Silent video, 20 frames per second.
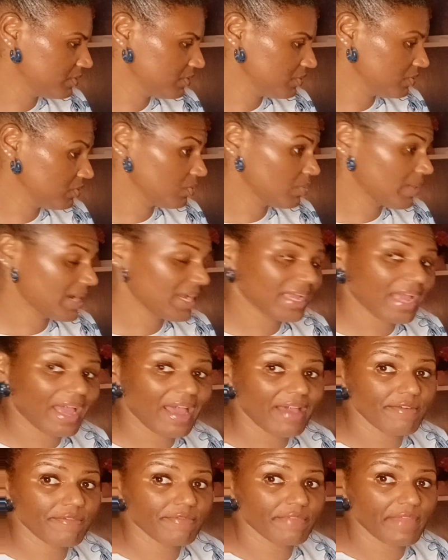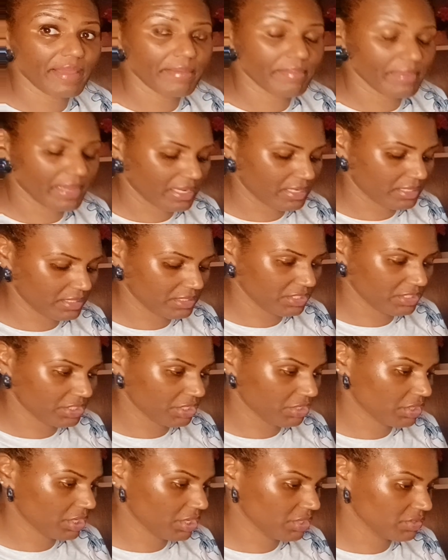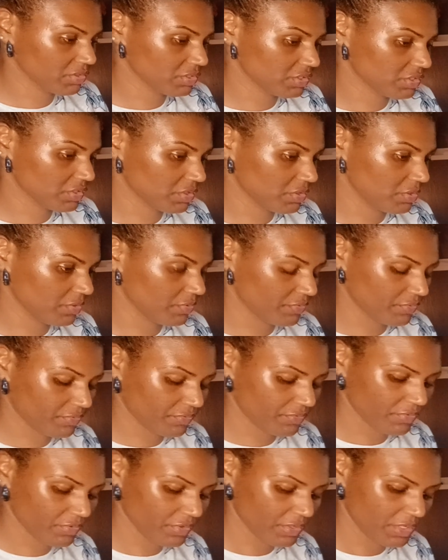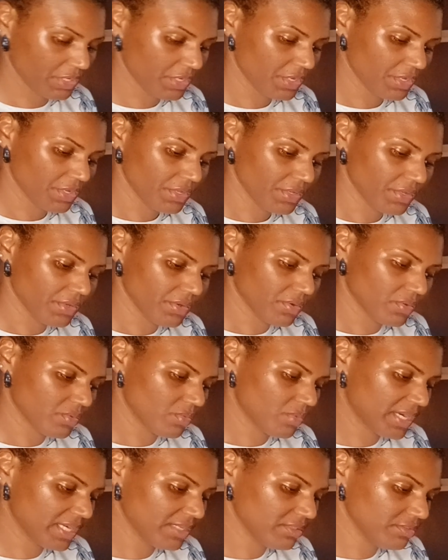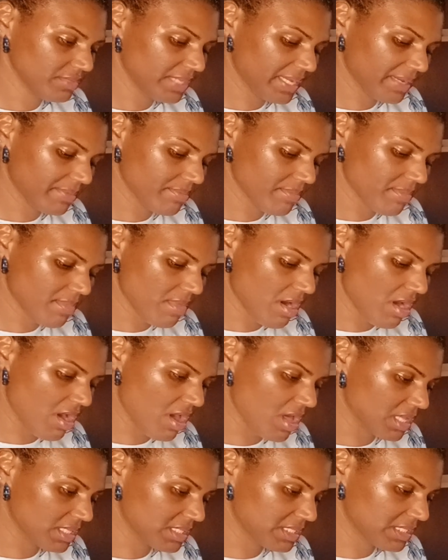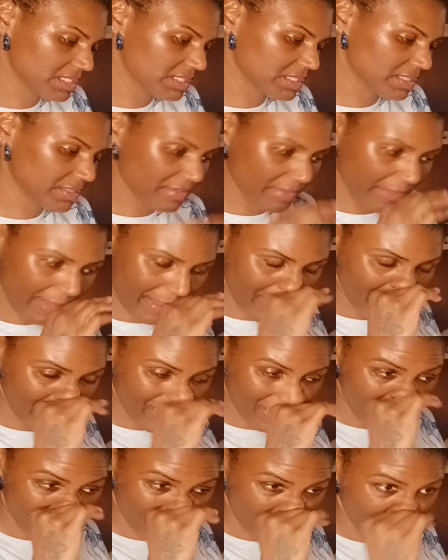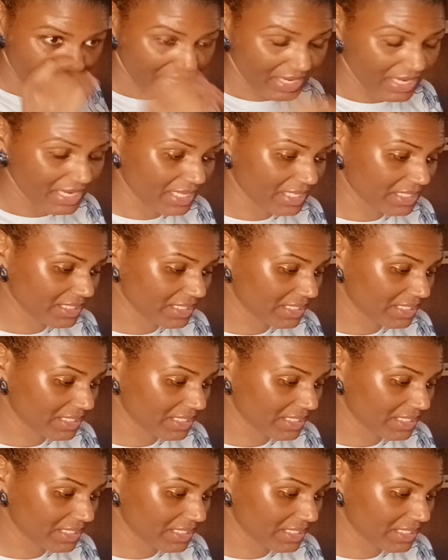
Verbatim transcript: Or why have they been so closed off? Why do they mask their inner feelings,